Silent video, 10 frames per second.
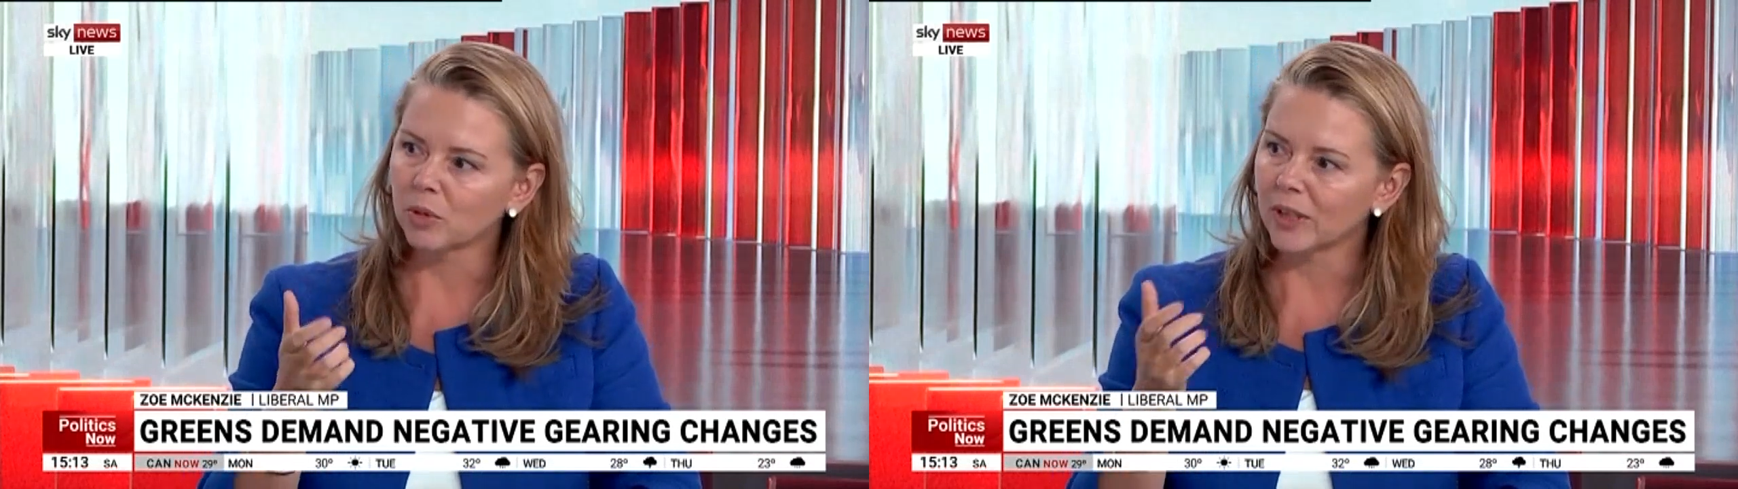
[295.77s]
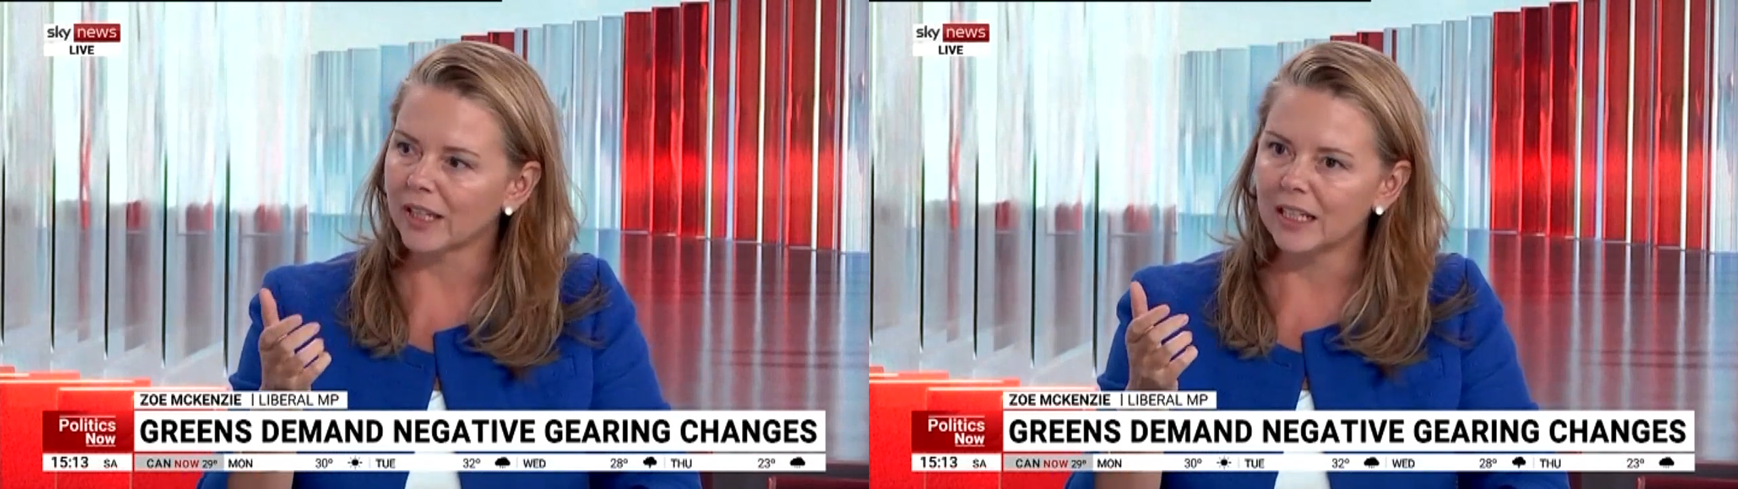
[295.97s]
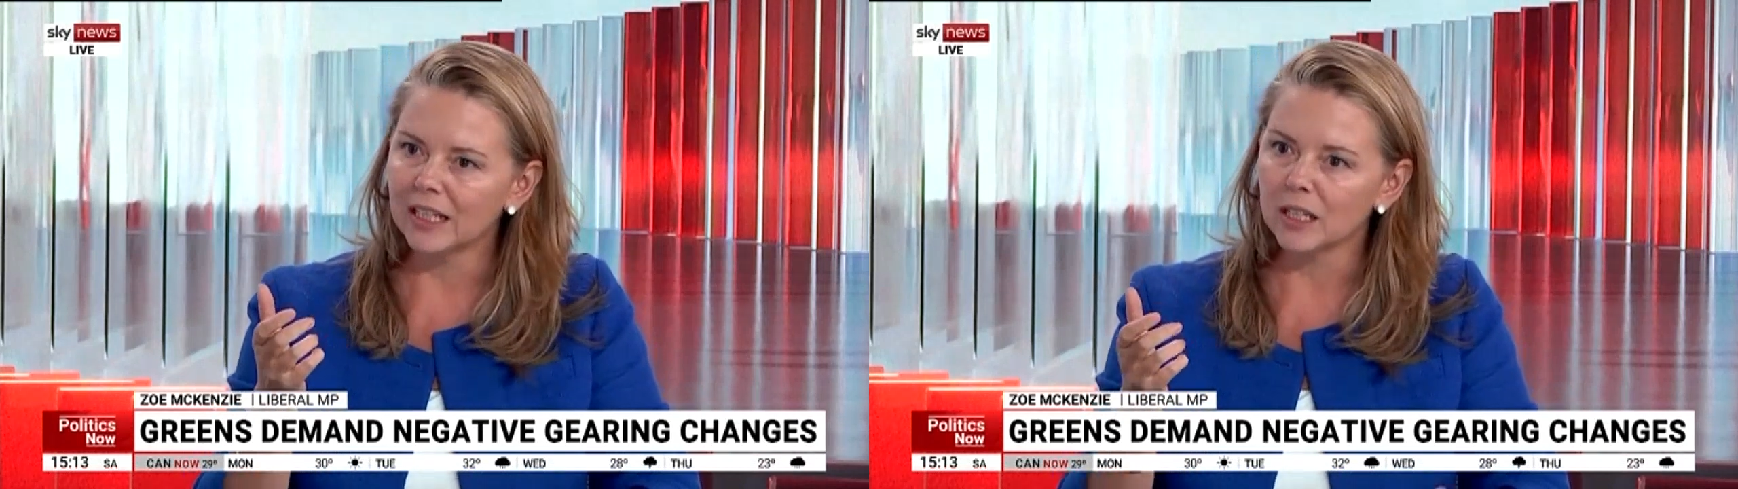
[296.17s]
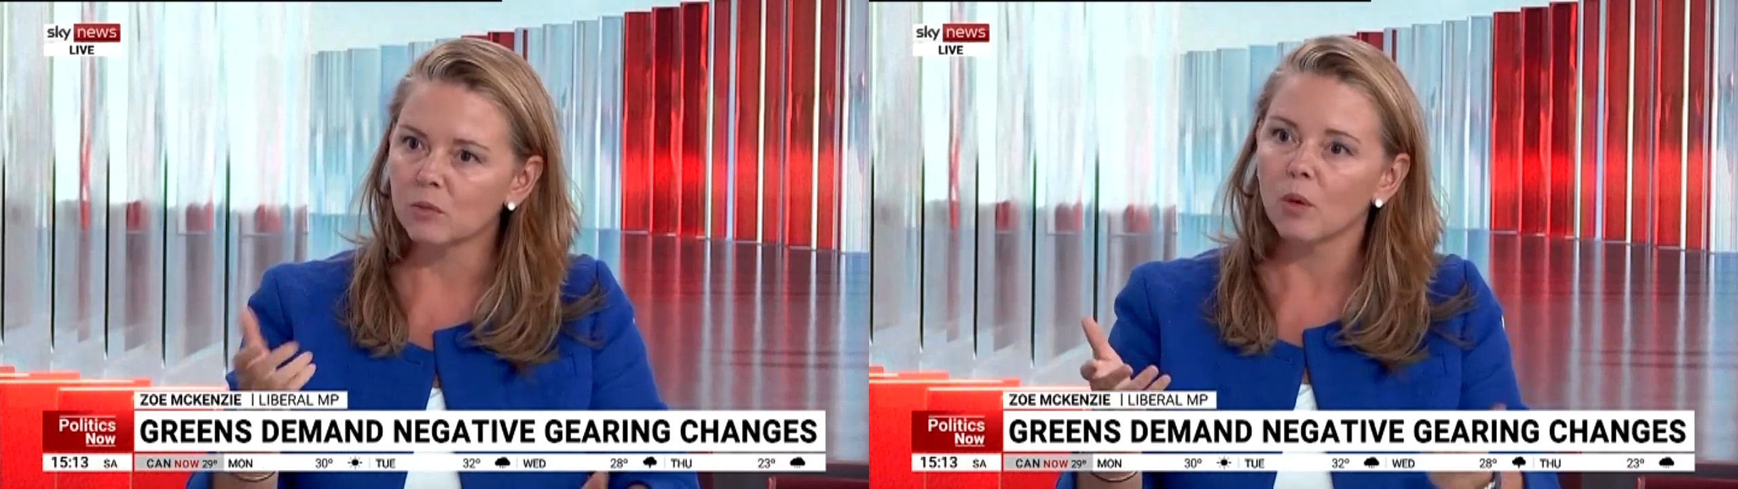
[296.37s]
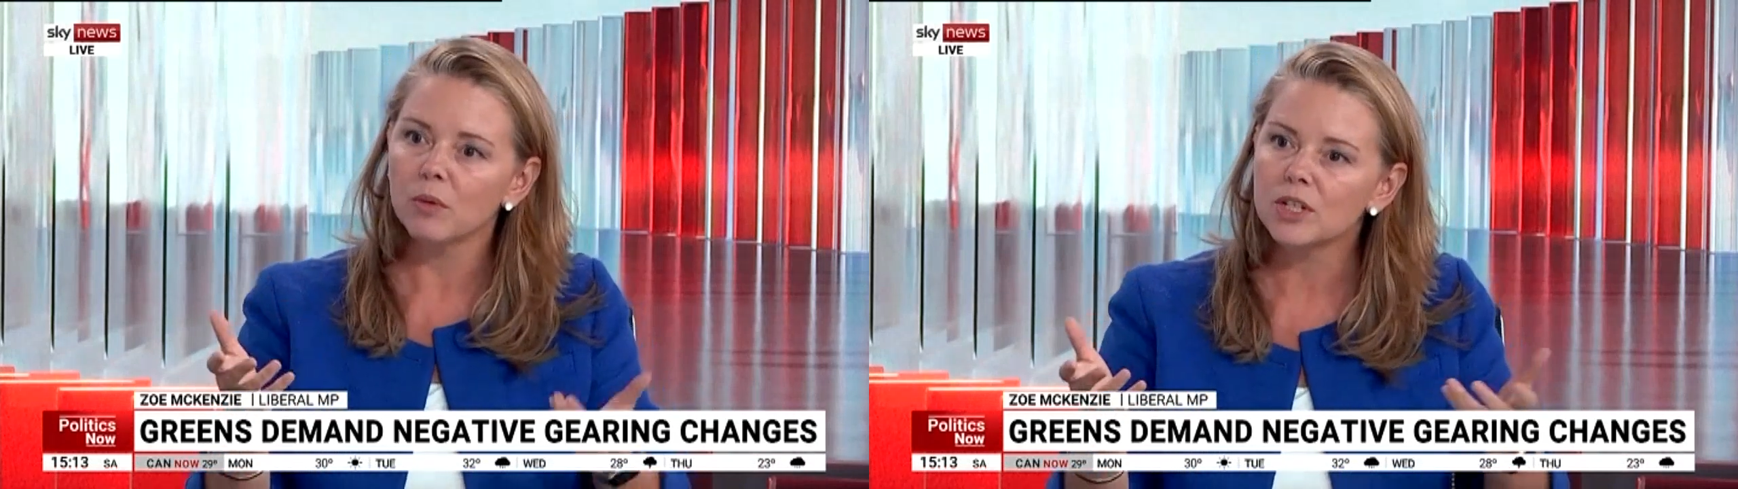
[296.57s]
who get hit. And
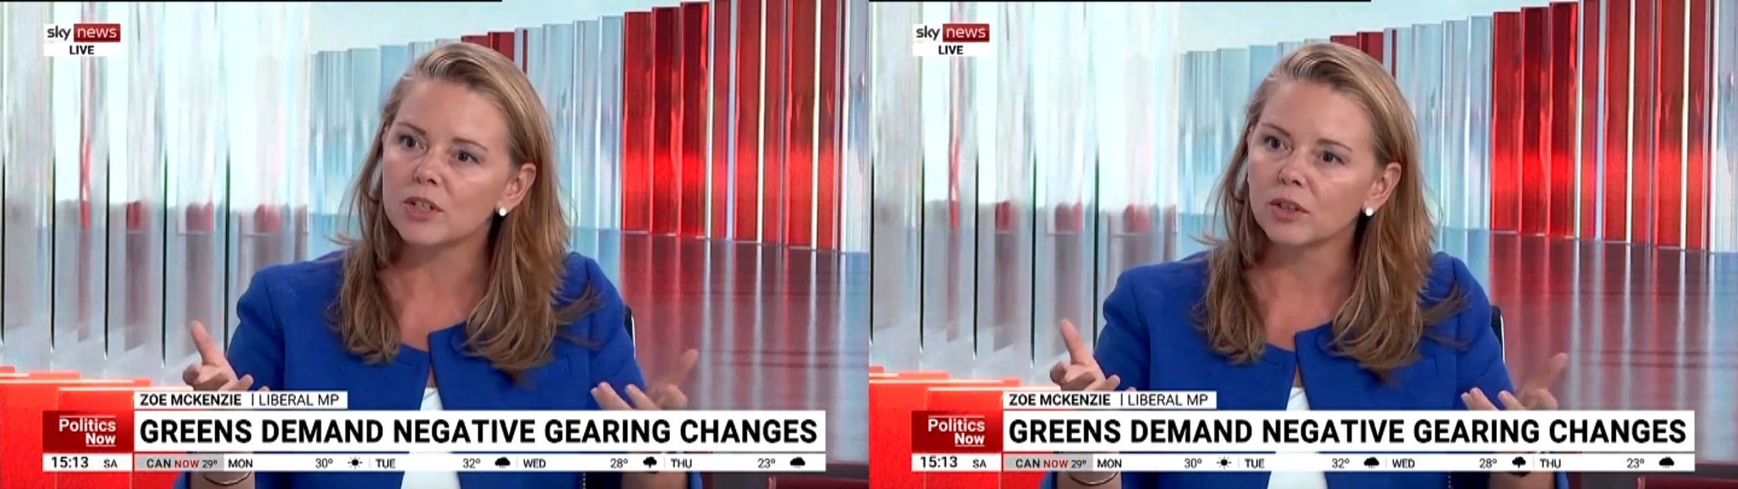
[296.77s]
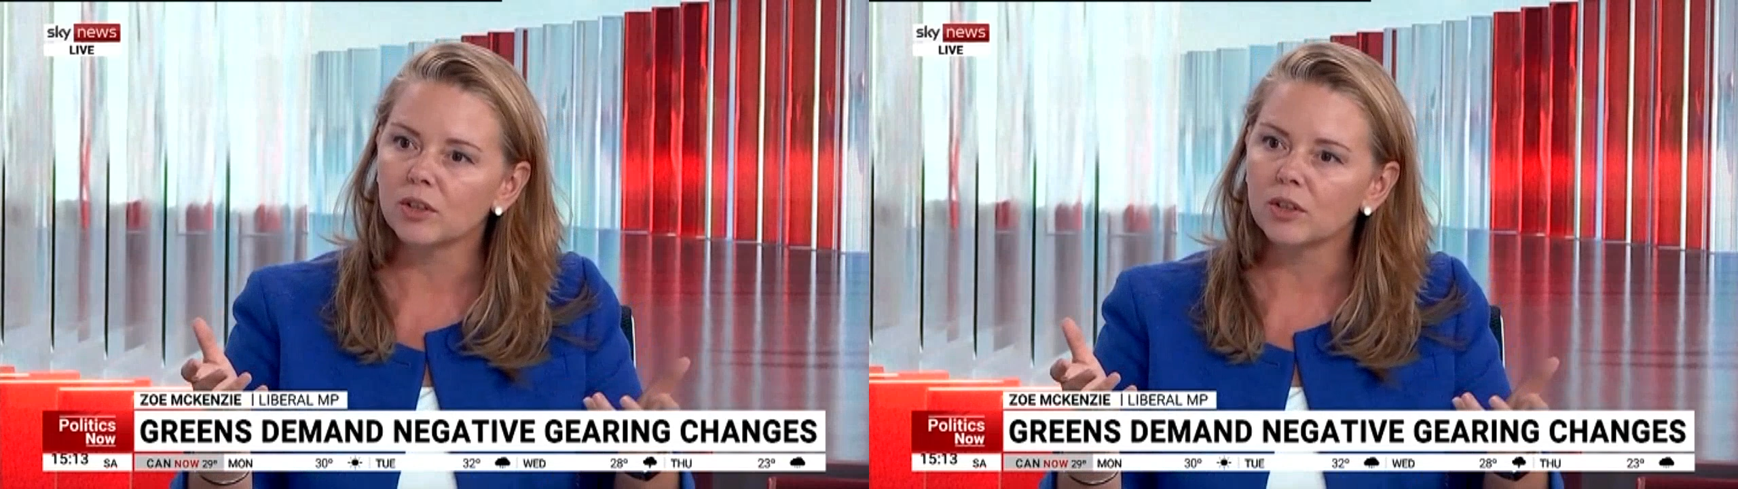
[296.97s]
what would you do?